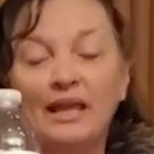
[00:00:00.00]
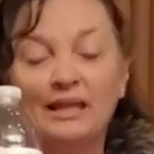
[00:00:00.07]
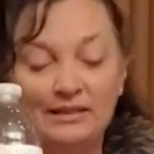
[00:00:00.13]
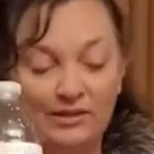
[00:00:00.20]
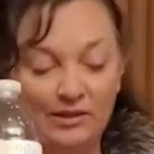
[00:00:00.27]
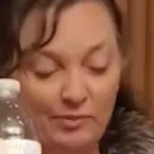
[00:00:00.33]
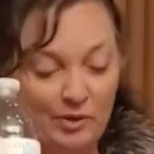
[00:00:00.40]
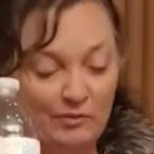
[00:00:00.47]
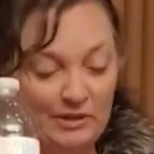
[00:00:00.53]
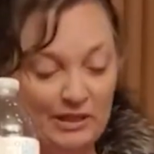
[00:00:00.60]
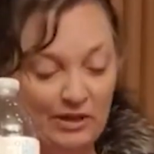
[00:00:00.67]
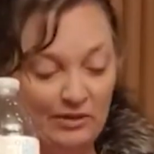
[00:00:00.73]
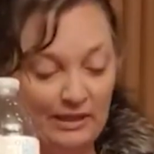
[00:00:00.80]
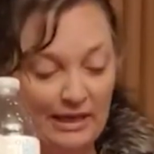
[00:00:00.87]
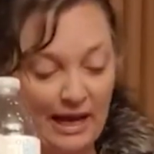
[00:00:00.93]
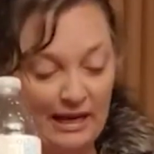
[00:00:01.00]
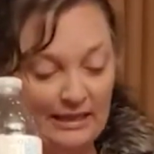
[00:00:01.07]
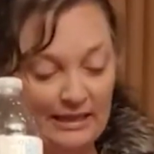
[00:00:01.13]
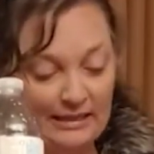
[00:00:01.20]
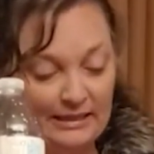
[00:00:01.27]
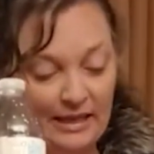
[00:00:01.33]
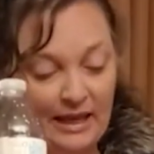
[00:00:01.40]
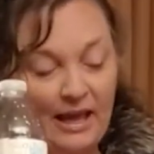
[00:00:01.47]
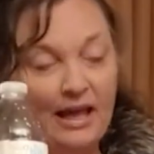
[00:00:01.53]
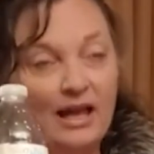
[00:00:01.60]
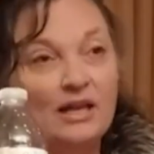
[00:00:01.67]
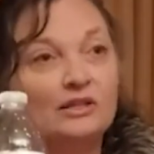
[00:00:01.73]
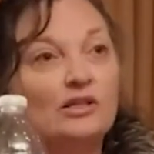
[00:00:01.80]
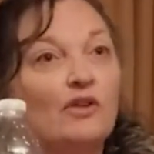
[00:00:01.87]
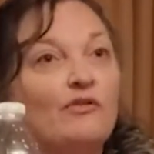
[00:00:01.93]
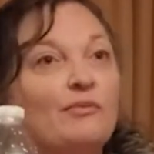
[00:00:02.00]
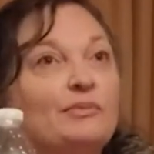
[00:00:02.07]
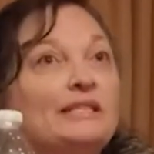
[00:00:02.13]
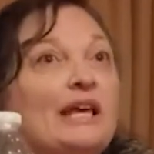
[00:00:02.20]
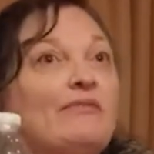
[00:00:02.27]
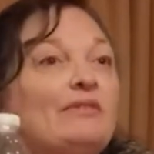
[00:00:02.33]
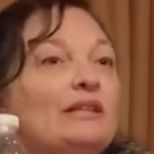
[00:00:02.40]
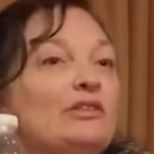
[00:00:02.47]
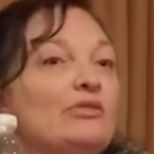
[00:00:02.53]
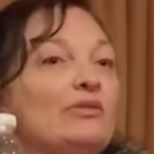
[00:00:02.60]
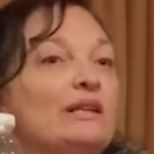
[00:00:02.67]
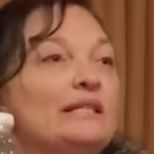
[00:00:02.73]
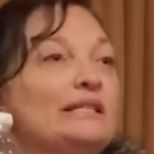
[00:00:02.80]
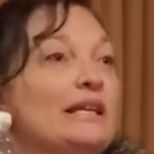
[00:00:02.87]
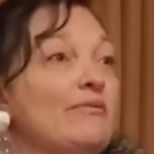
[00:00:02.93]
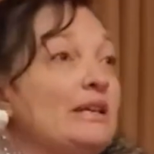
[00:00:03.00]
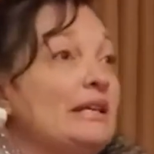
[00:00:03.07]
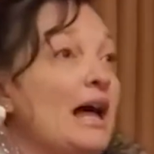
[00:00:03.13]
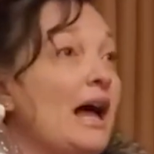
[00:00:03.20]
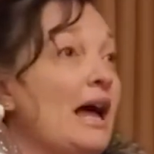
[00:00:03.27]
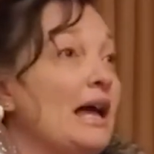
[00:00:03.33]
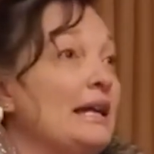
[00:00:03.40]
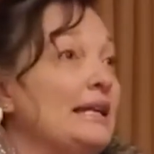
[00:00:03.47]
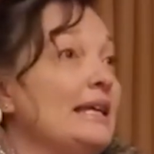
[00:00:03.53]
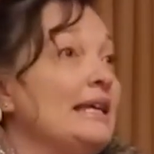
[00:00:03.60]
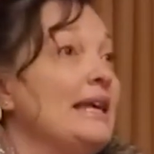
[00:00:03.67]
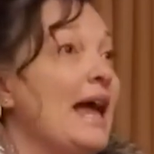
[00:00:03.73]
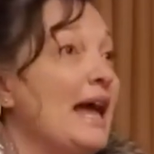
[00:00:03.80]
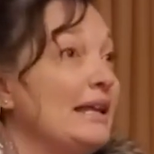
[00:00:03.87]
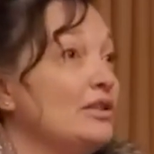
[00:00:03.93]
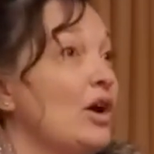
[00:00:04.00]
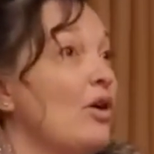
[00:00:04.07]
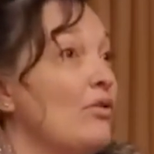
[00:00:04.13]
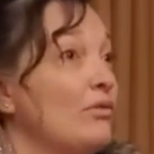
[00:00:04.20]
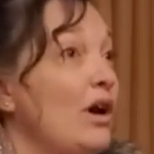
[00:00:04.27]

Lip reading: So he moved here in the 90s. So from 73 to 79, he had his own